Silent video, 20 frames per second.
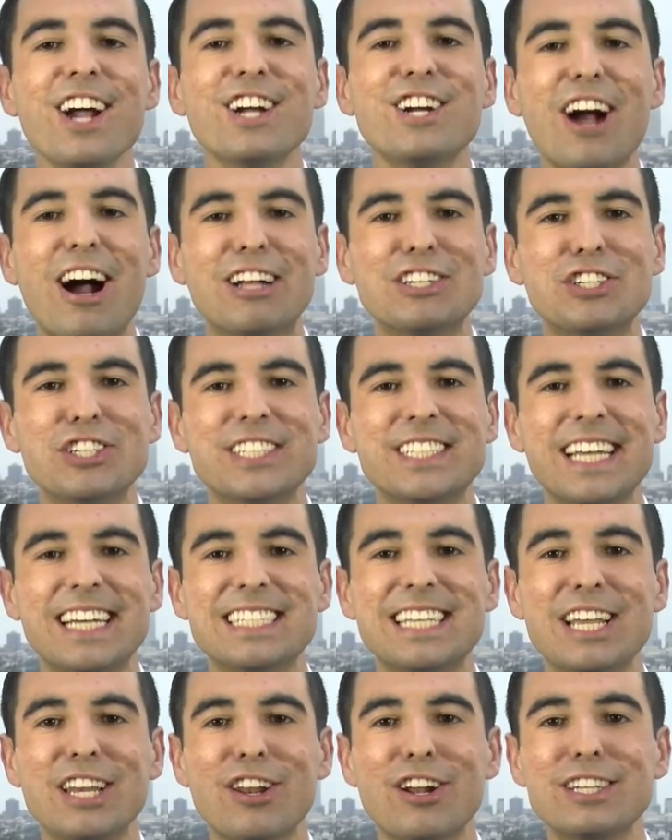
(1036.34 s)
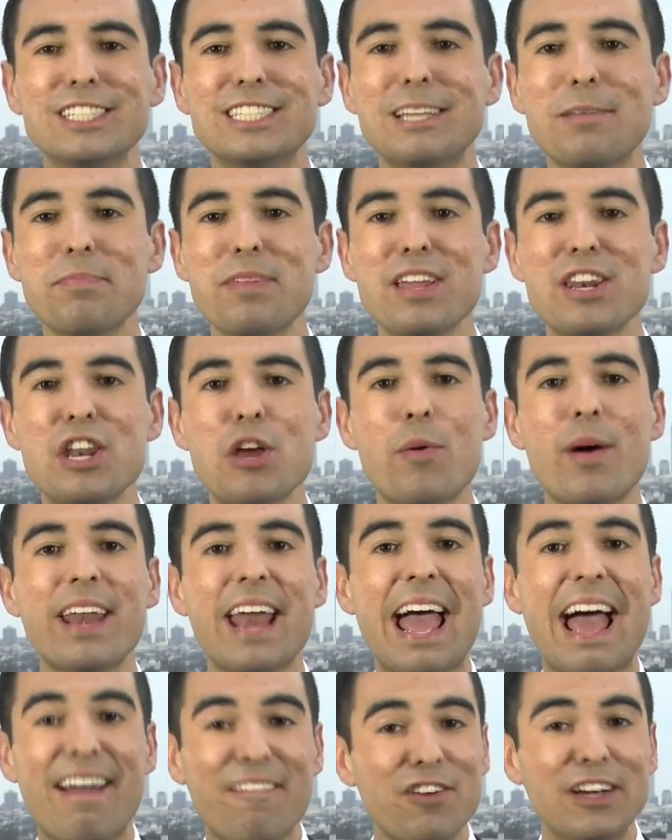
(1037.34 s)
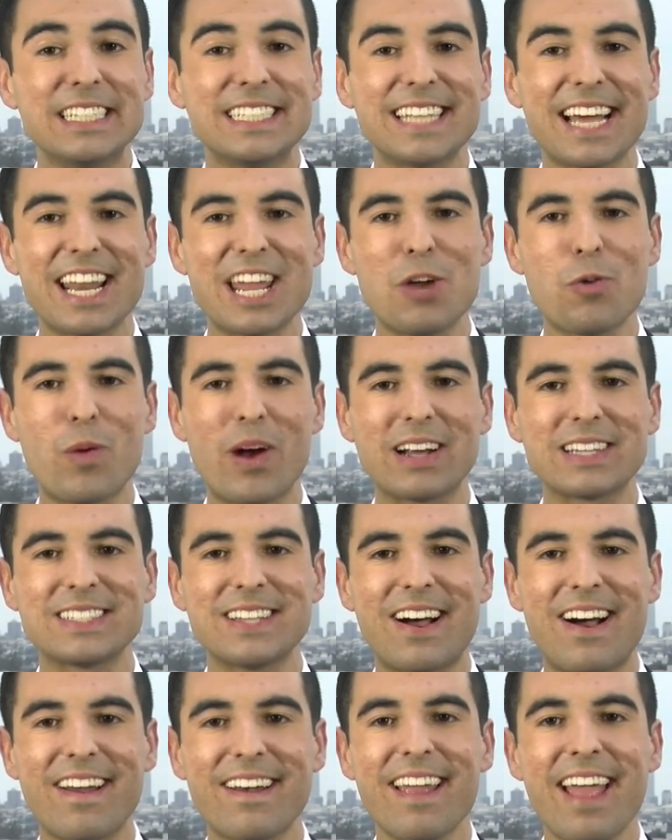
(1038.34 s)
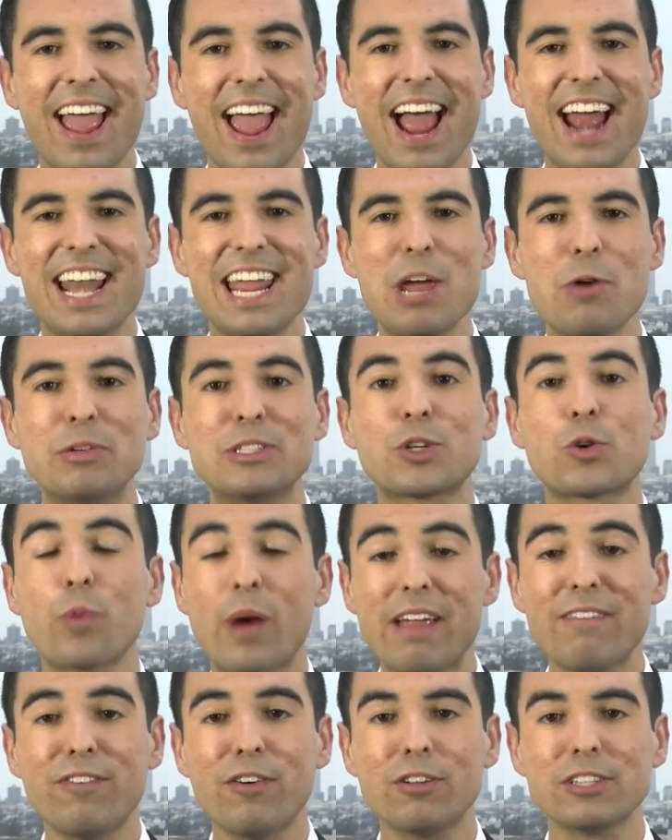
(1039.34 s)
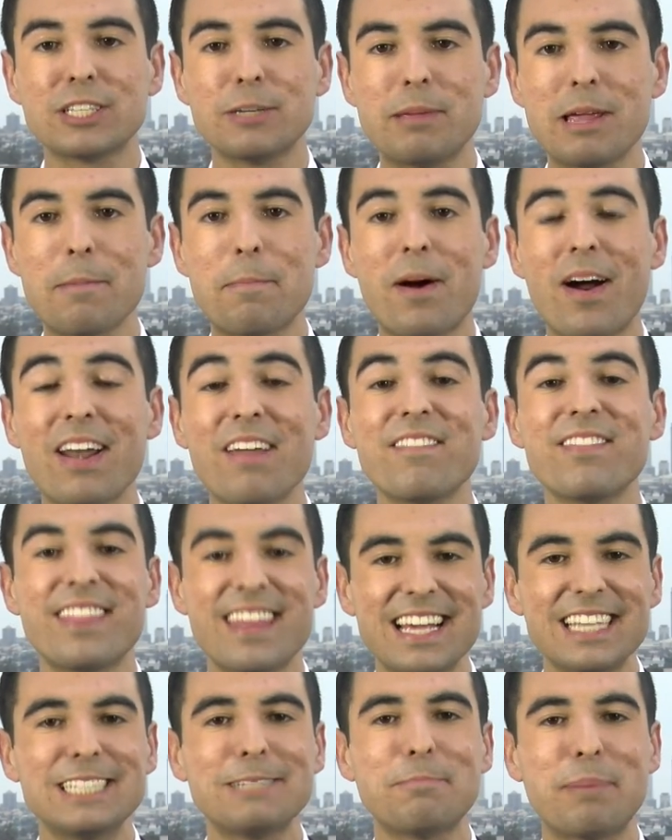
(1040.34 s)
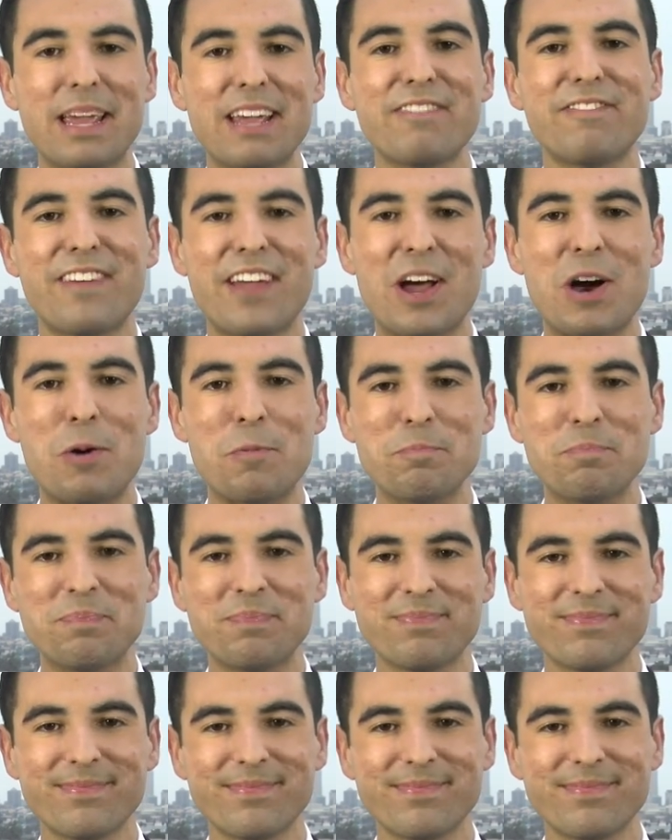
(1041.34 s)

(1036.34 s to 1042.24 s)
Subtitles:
Gonter says he learned something new on every set he works on, and he was grateful to be a part of this big film.